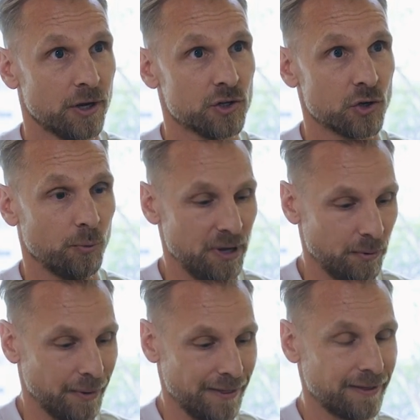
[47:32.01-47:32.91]
So
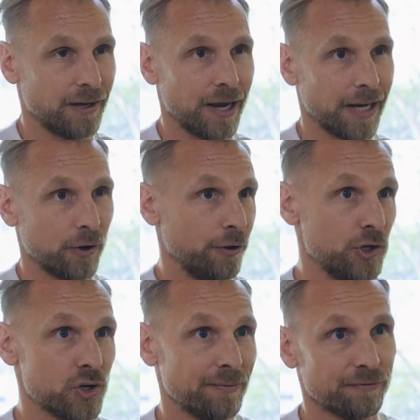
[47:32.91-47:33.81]
people might think I got to go to the
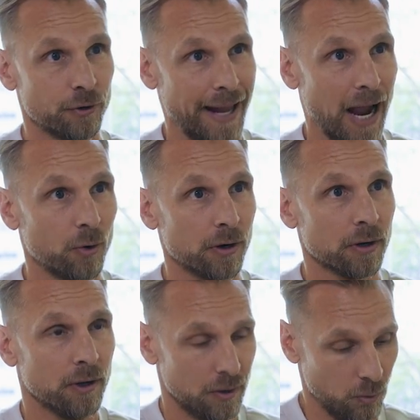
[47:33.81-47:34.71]
gym for an
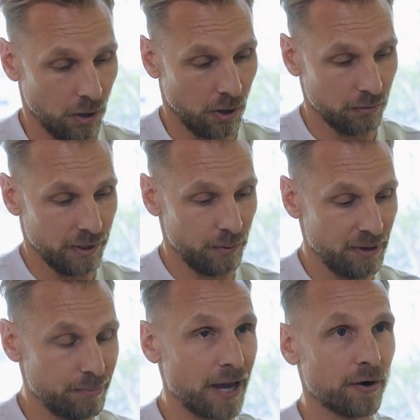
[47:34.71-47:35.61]
hour. Well, it would
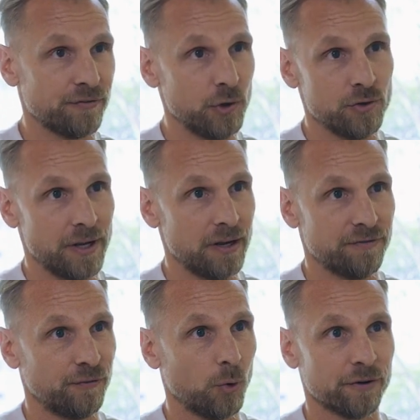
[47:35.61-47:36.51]
be better if you did
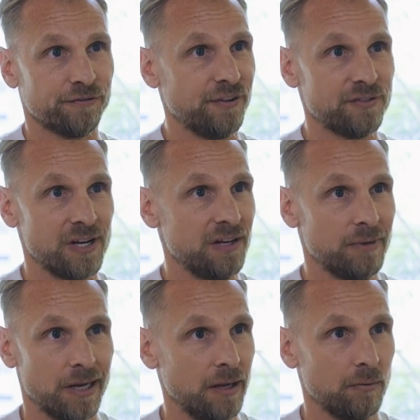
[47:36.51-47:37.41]
four 15
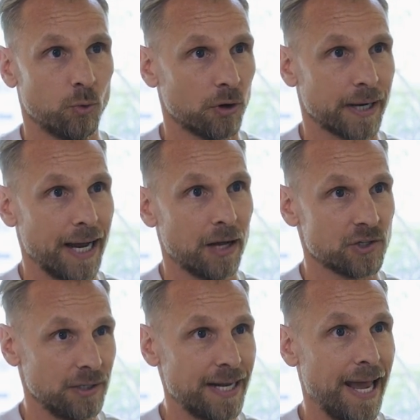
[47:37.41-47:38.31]
minute
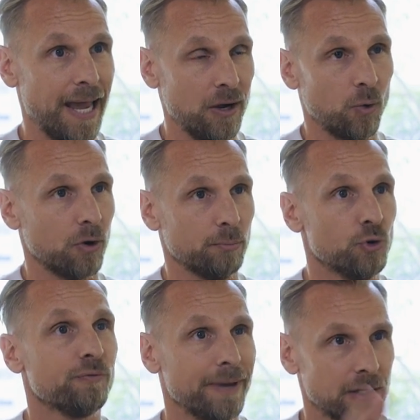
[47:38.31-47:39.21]
workouts a day or
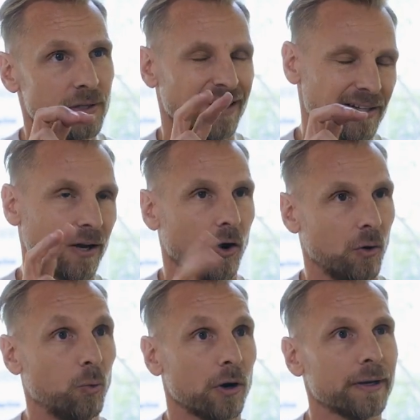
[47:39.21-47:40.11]
movements. That's not
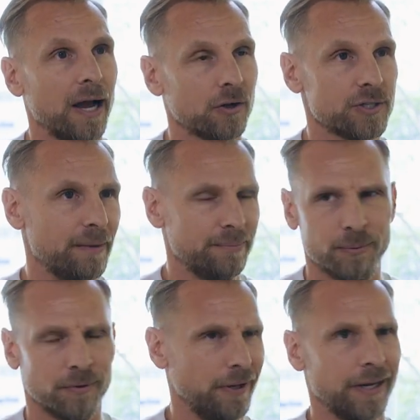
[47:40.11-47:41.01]
called a workout because that
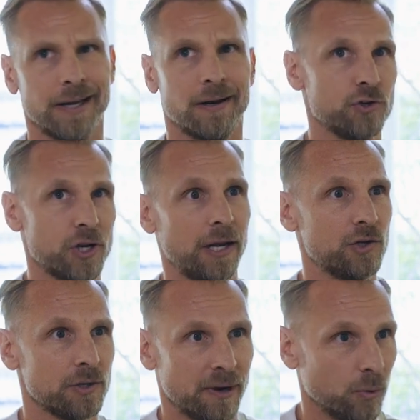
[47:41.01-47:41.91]
people are like, I got to
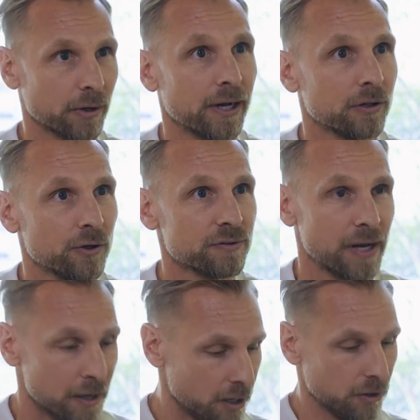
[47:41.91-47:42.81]
change in my workout clothes every
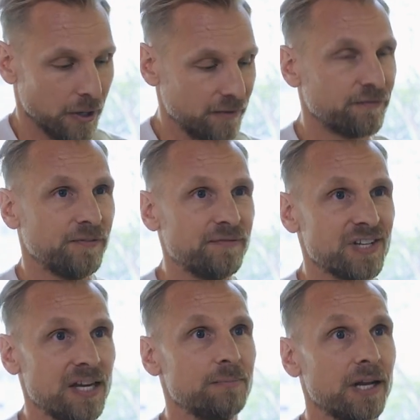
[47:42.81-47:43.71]
day. Like
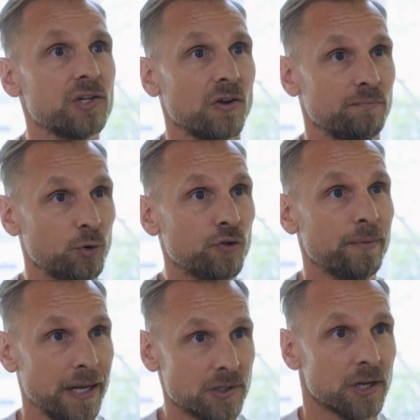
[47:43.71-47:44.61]
15 minutes of
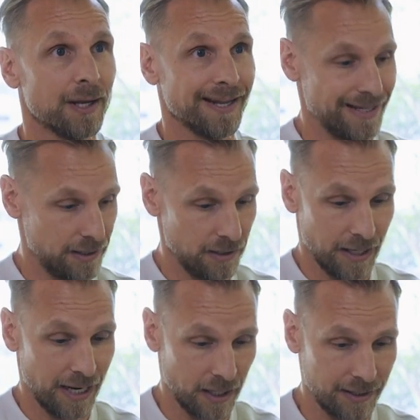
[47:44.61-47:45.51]
movement
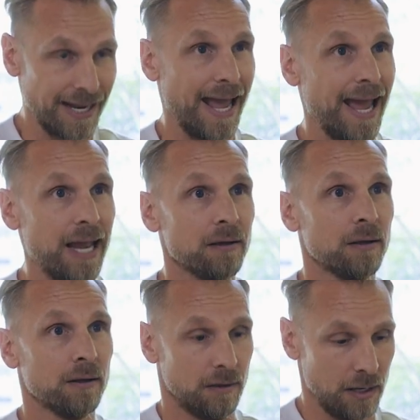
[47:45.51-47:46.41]
in a day
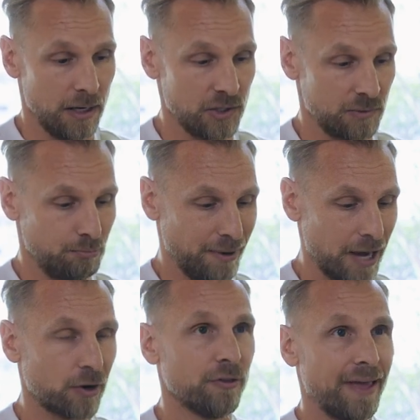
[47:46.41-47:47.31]
is
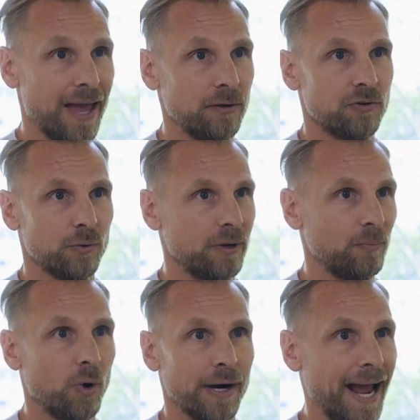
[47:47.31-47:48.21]
better than
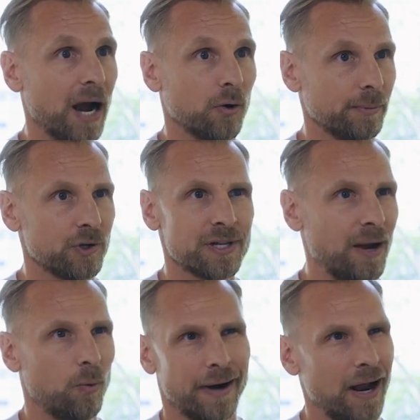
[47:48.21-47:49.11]
doing one hour because in
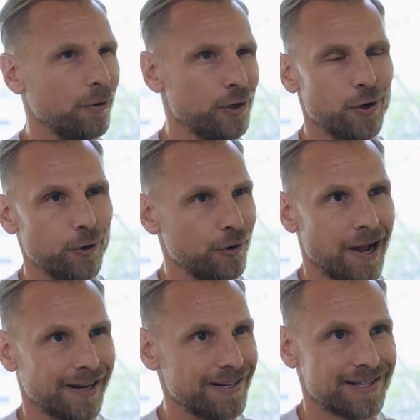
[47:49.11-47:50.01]
that one hour you know you're
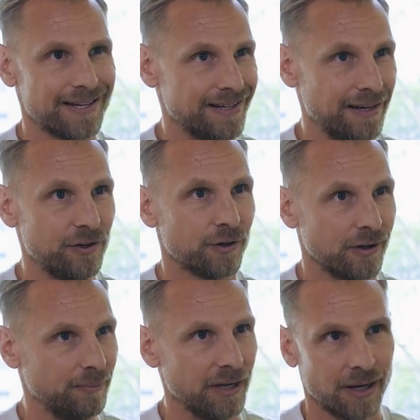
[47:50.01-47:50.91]
not consistent you're
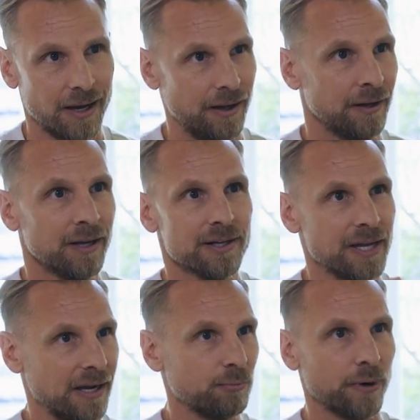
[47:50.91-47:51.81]
going to be kind of
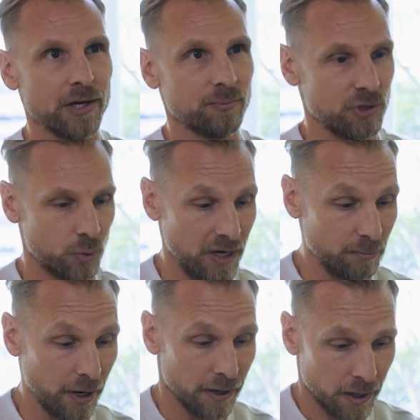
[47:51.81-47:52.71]
taking breaks in between
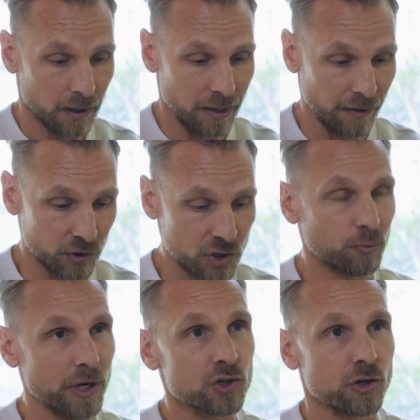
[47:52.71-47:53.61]
but yeah there's some
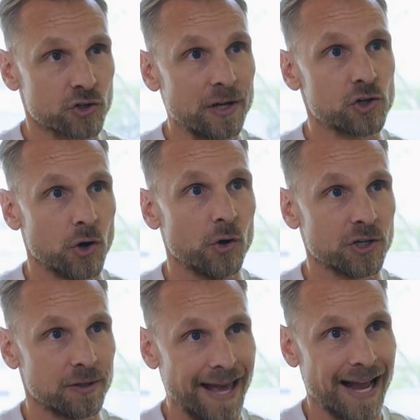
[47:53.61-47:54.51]
research that shows
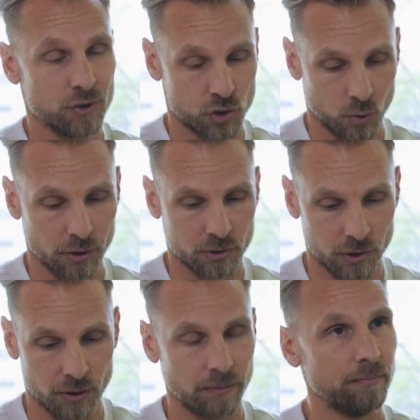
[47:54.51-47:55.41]
that that short
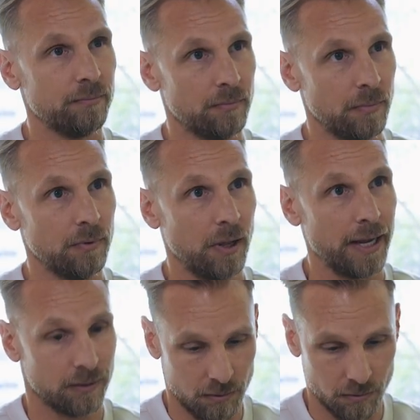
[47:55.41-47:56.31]
term
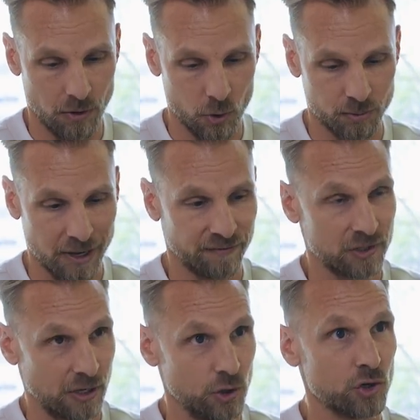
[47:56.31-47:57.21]
like those
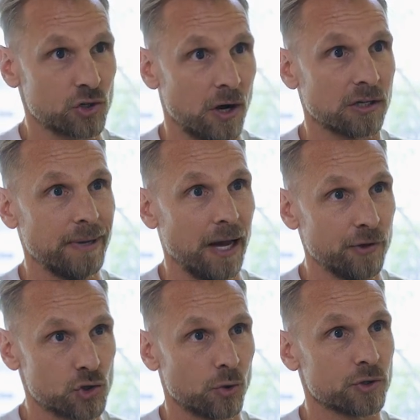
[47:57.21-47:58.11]
benefits that you just talked about, the
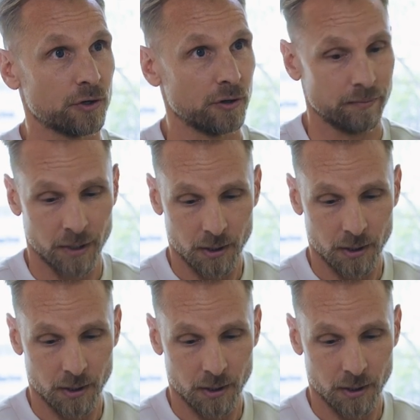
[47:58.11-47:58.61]
short-term